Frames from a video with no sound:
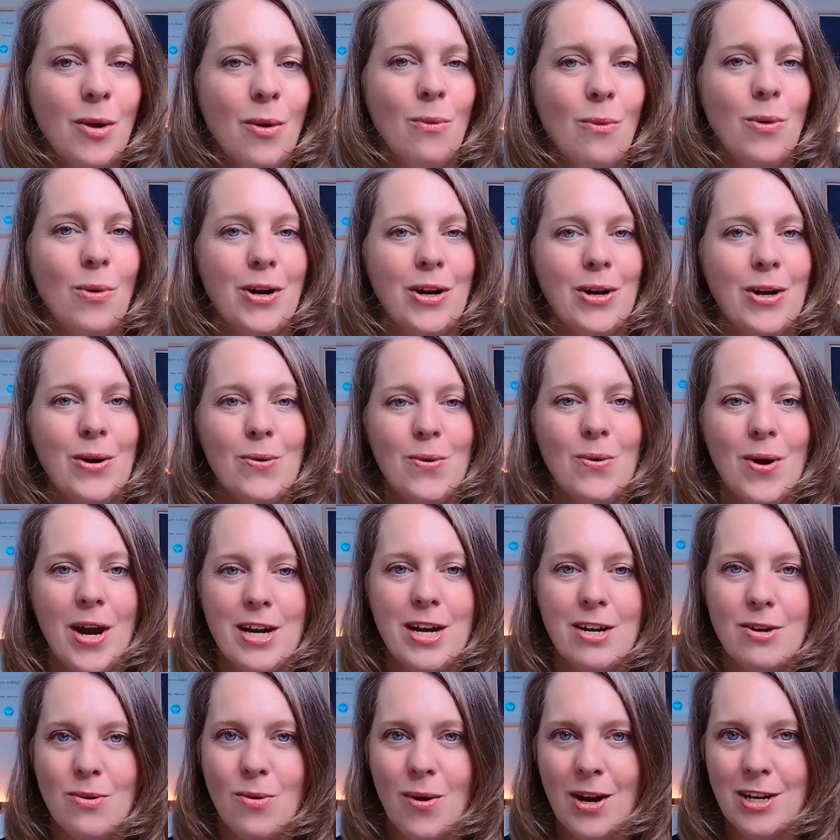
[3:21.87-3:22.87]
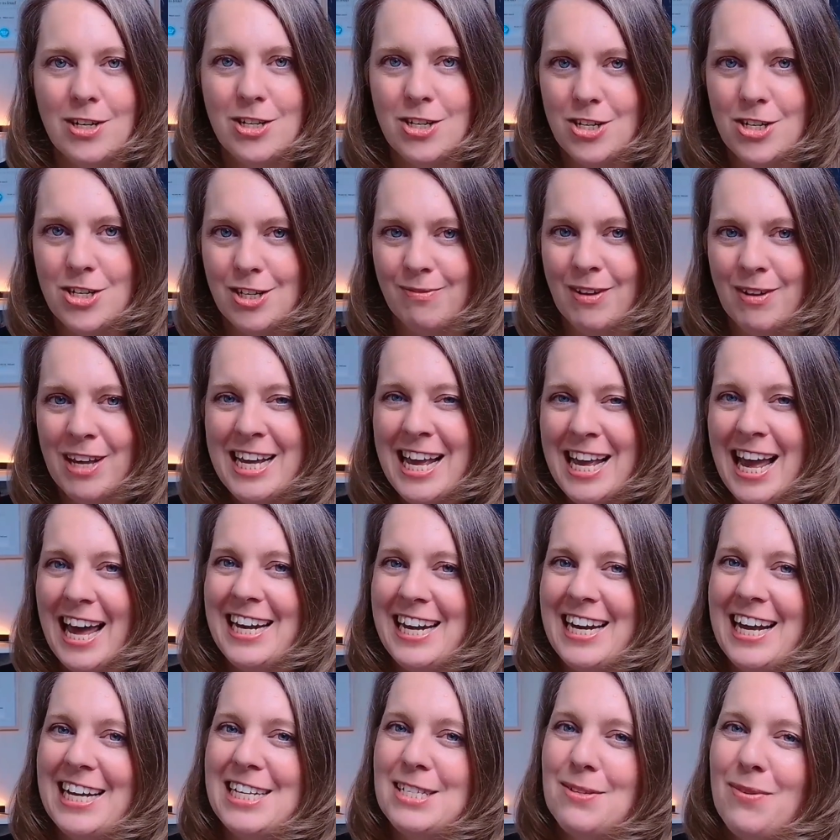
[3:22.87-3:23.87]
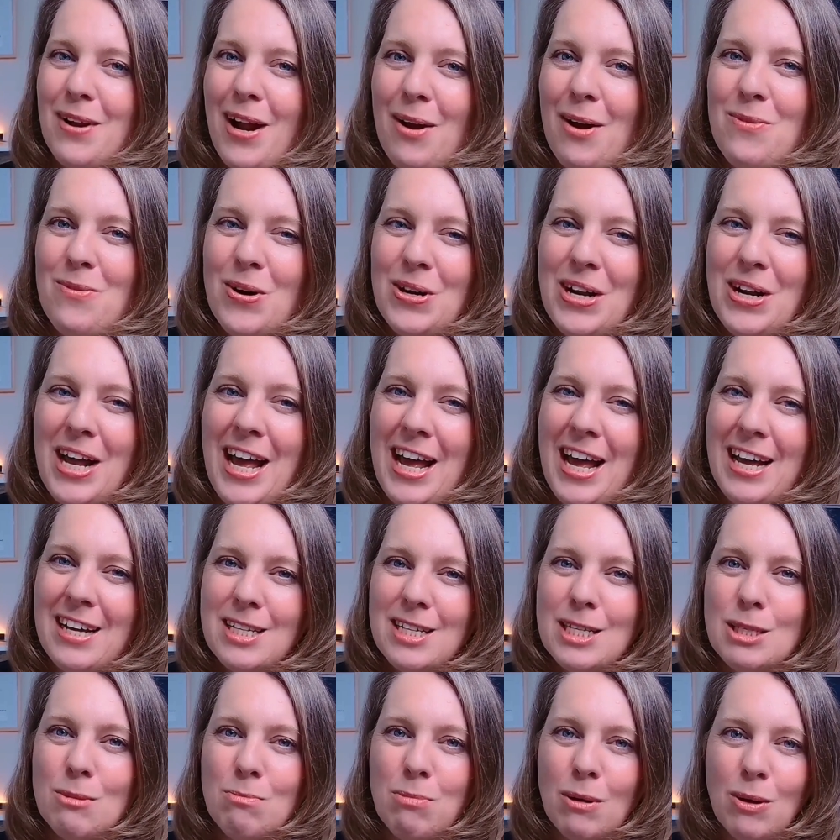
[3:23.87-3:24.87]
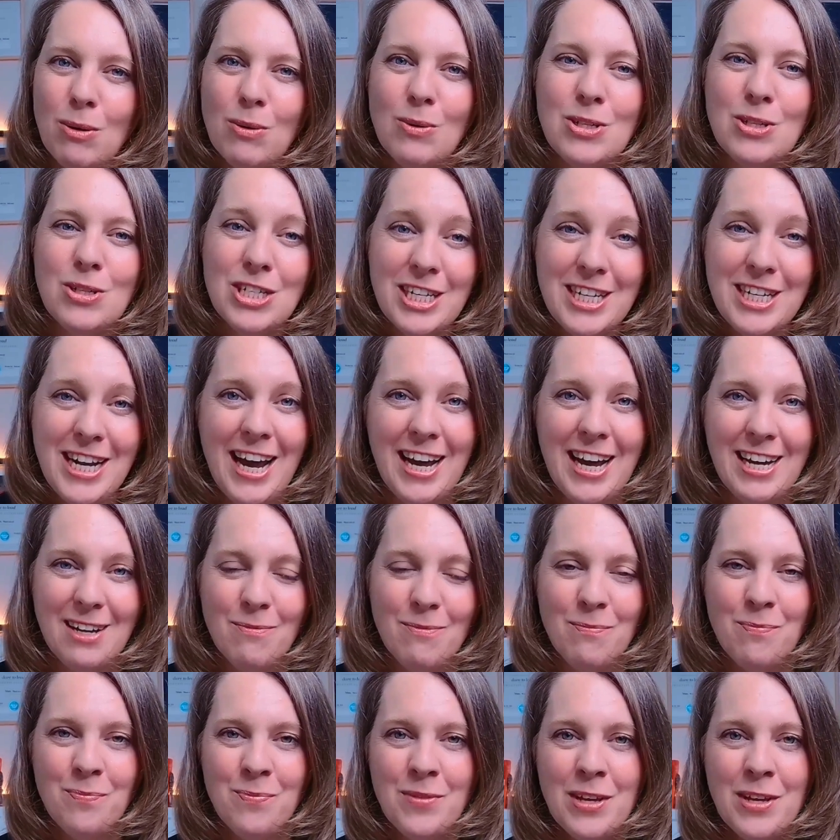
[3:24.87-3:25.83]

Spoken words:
What a great question. And that's what I want to explore today.